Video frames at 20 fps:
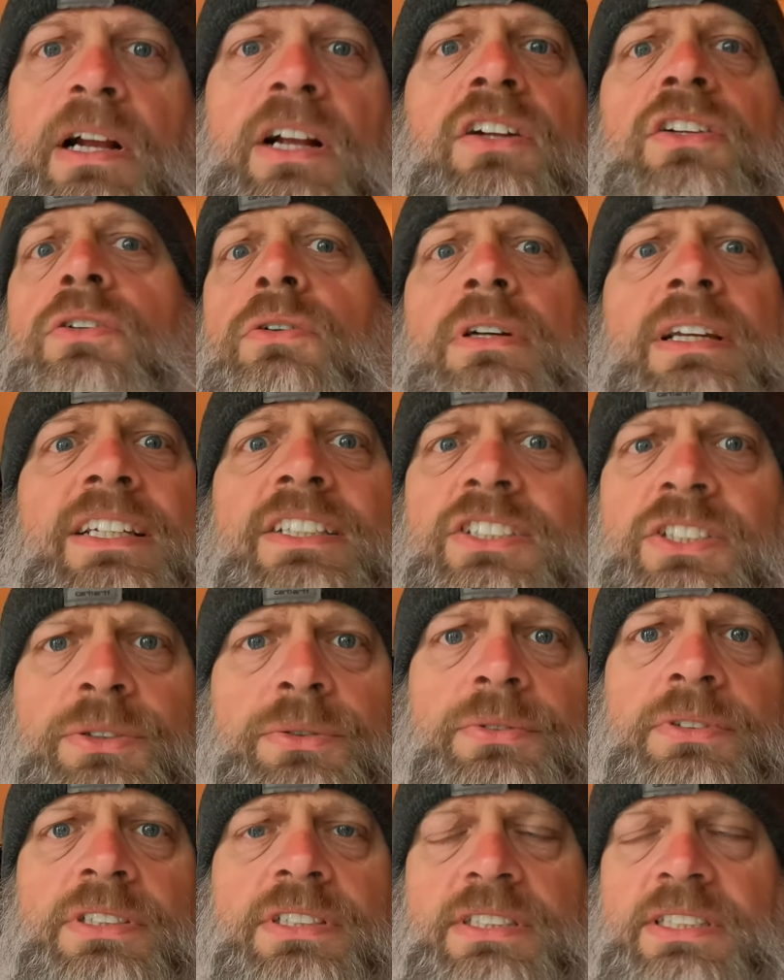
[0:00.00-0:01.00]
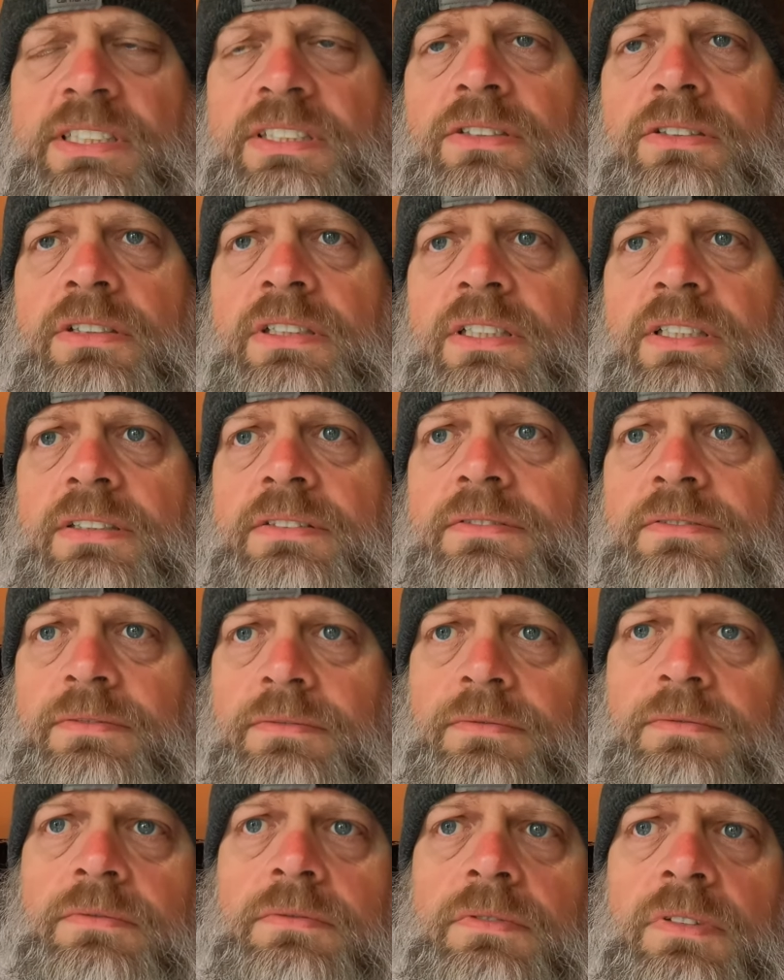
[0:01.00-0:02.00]
marital issues. Still, you
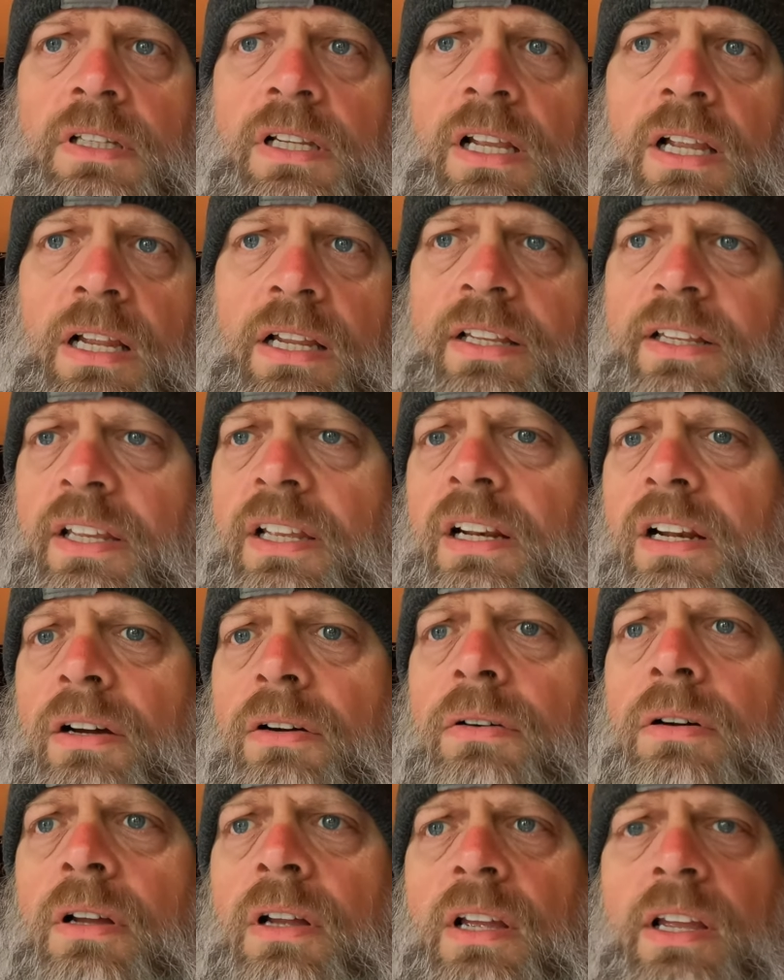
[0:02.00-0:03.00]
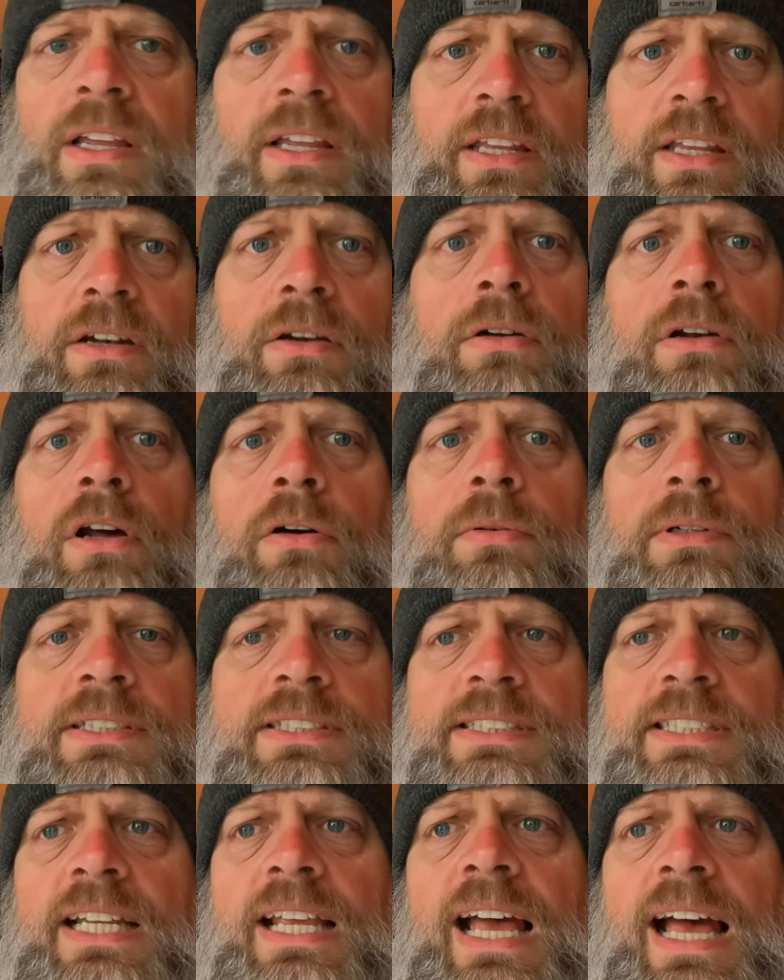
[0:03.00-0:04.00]
don't
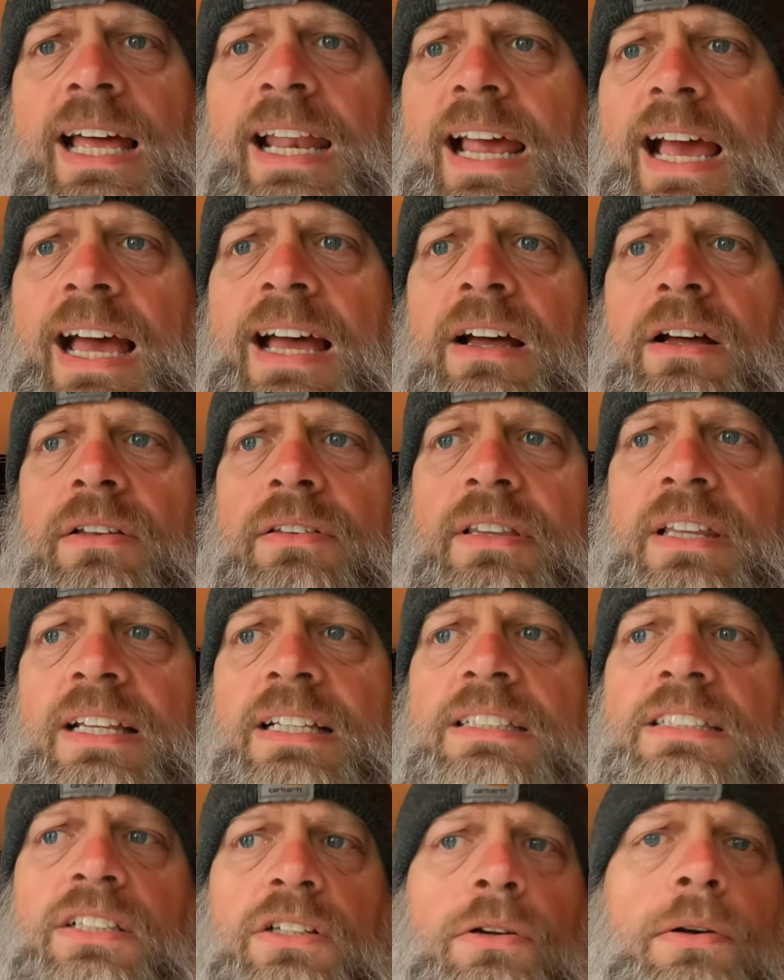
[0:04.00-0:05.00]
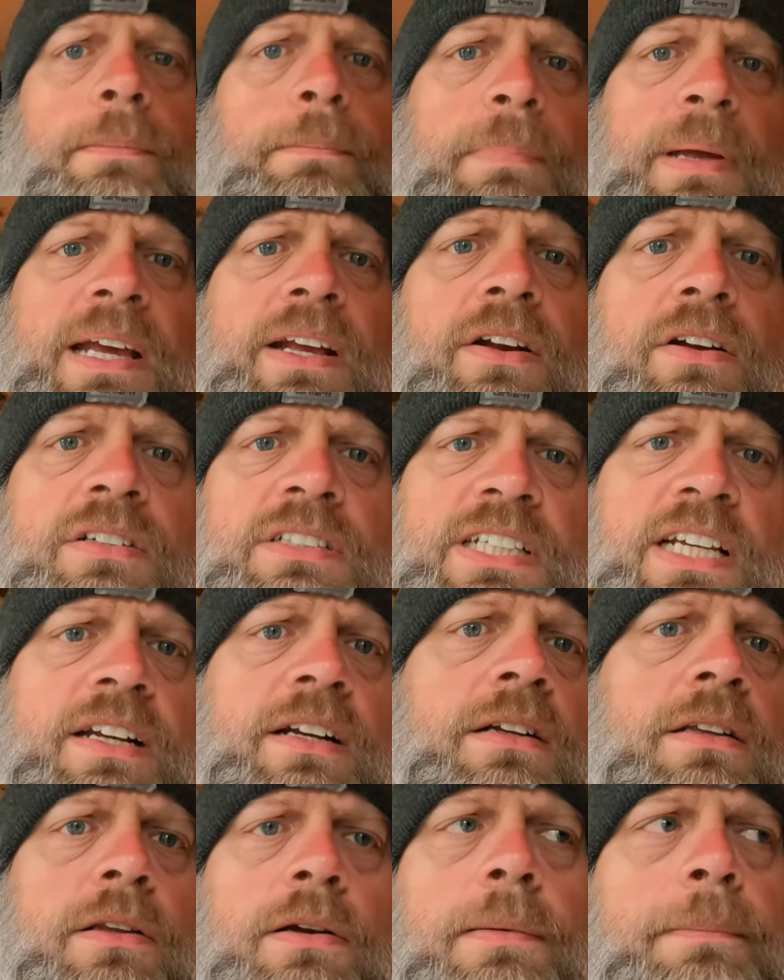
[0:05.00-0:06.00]
always see eye to eye on things. Little bickers
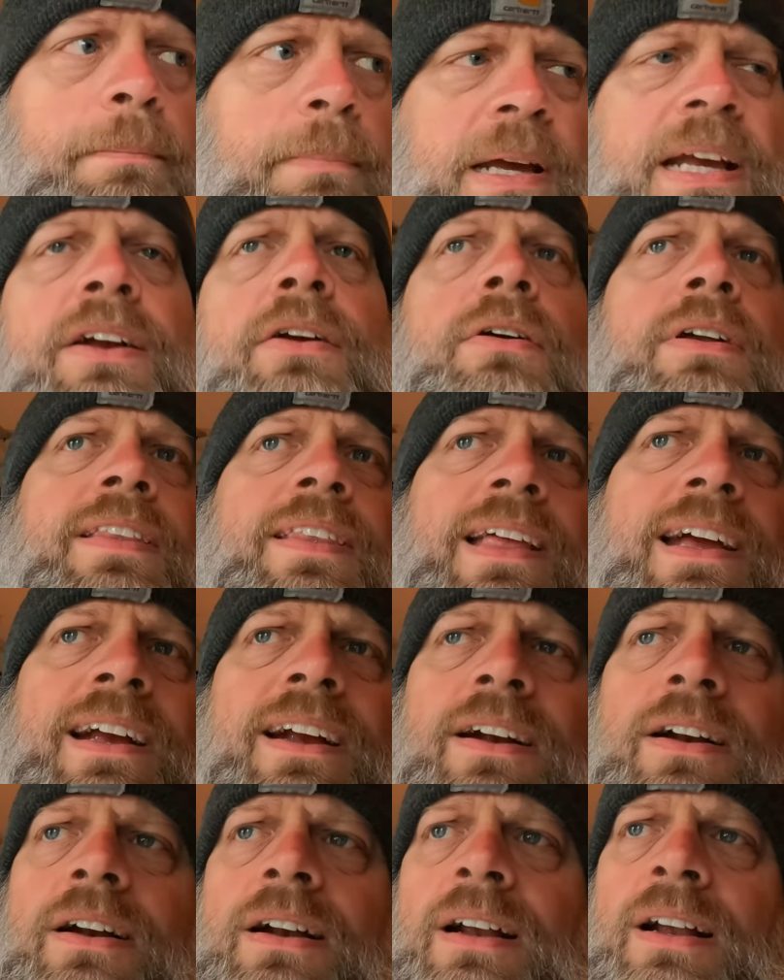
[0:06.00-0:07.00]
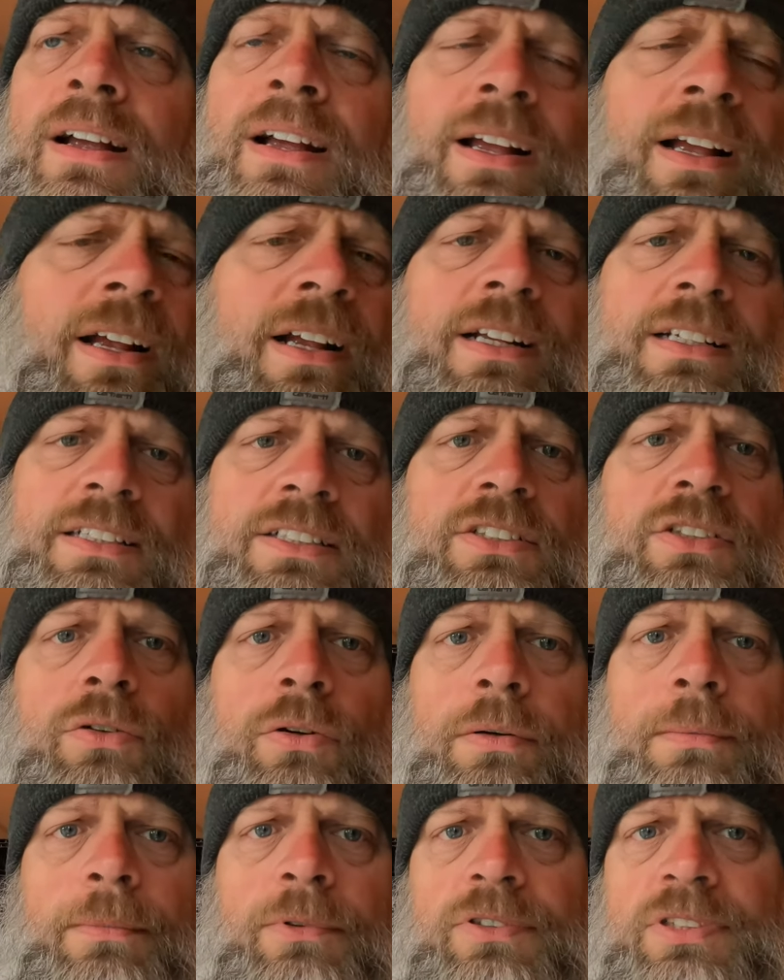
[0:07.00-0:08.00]
here, little bickering there. Just
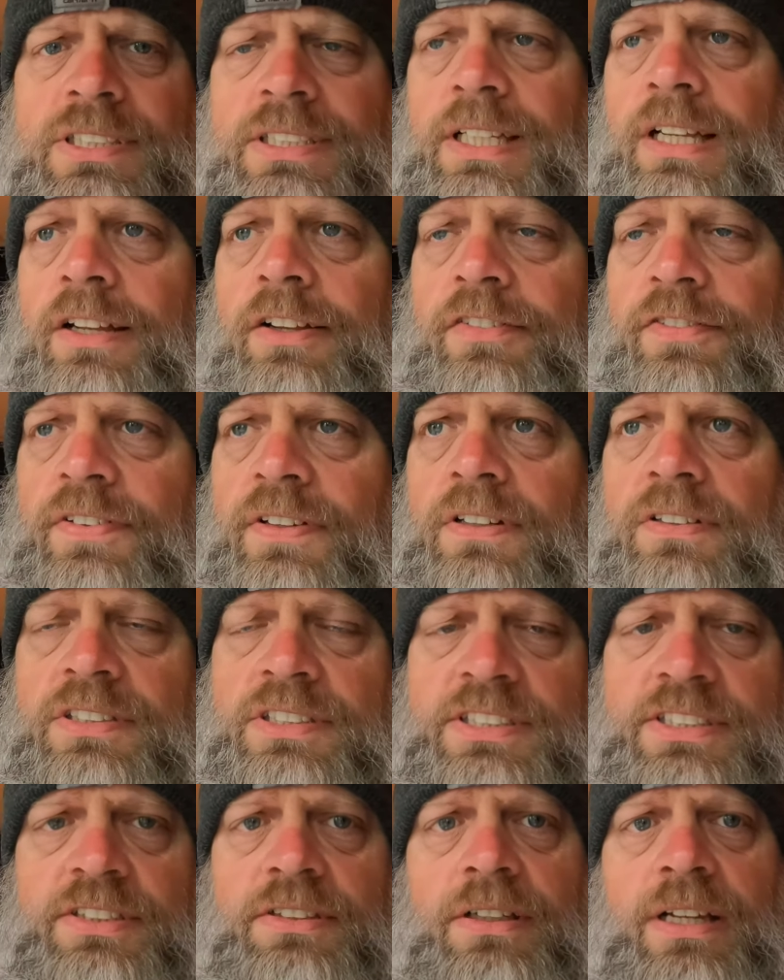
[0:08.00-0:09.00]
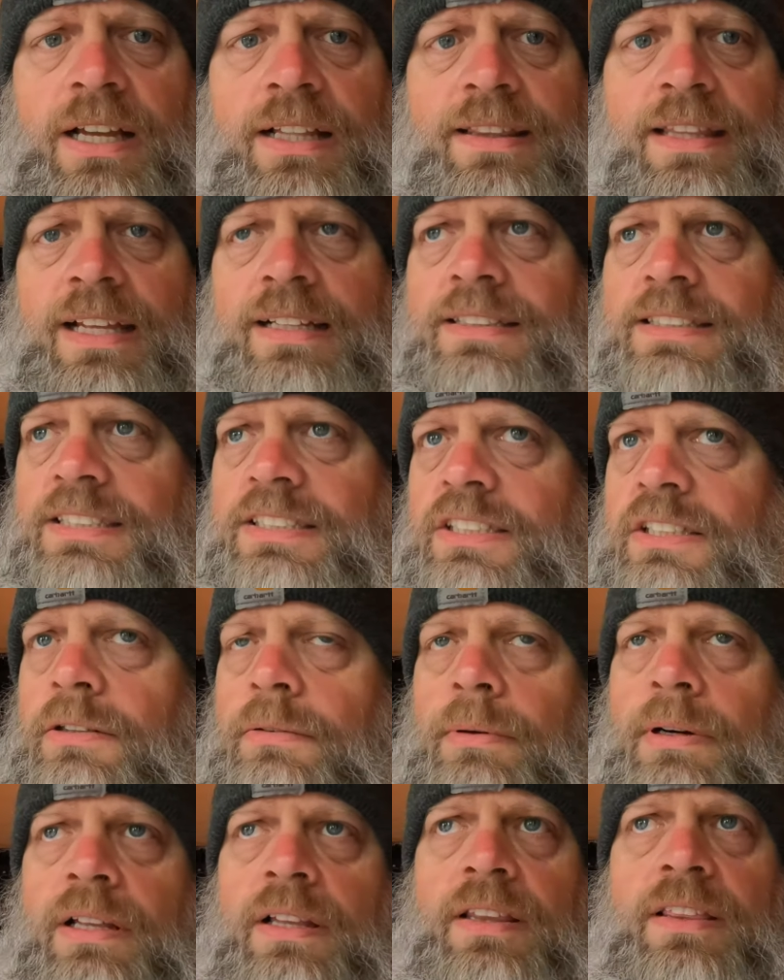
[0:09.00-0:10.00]
normal stuff. You still got that to
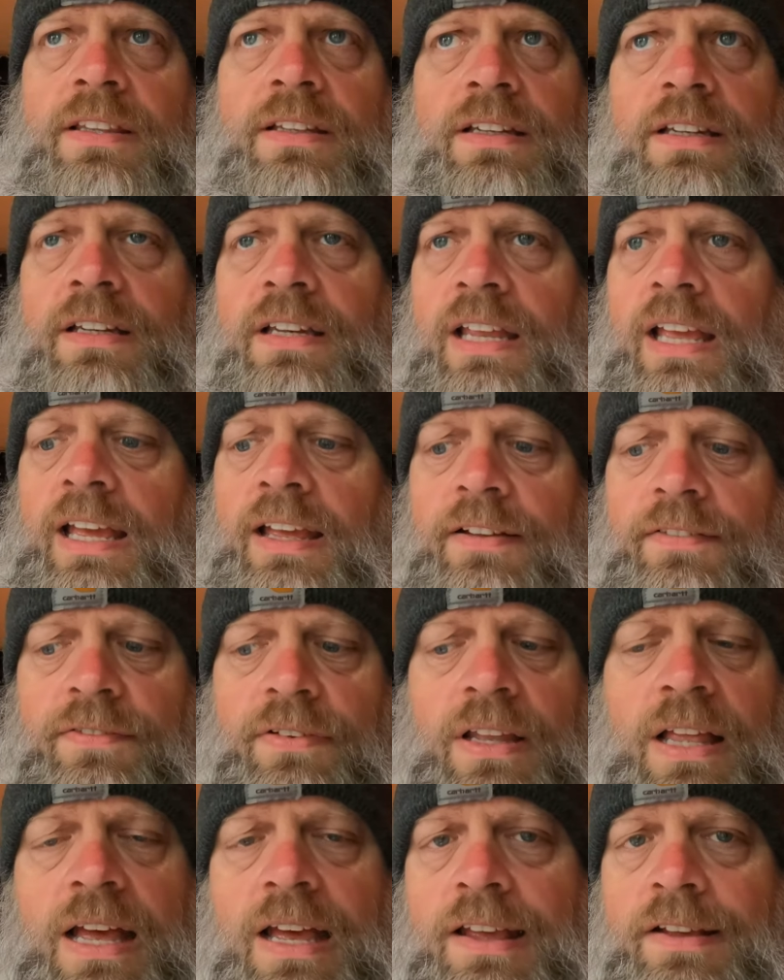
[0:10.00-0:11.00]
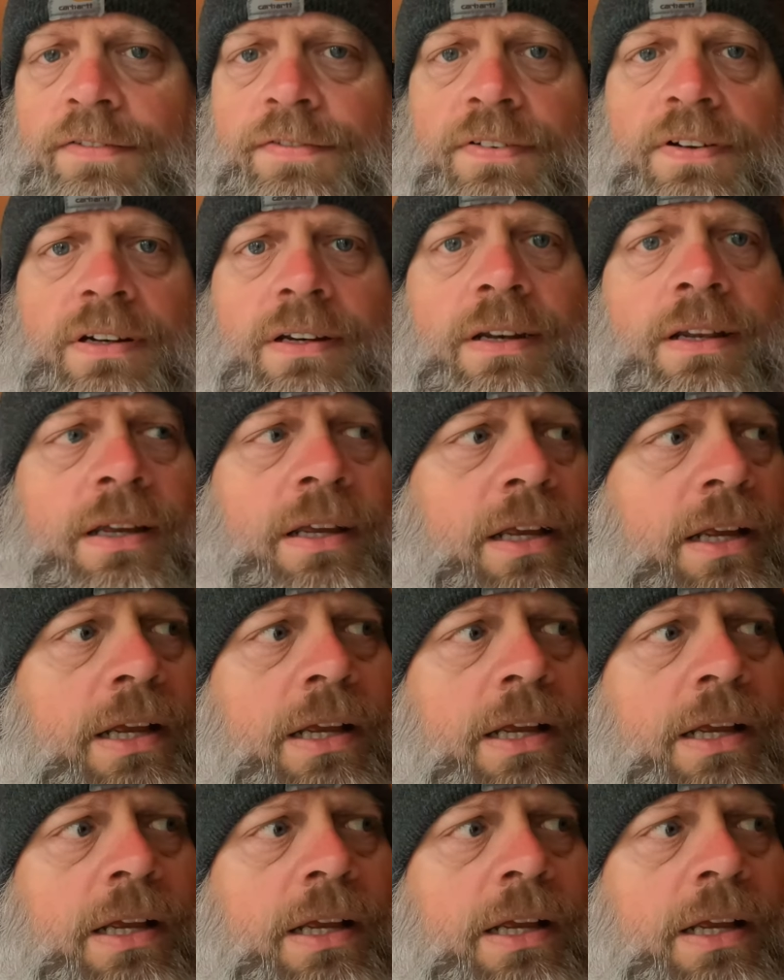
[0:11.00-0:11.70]
deal with, and then you have life, and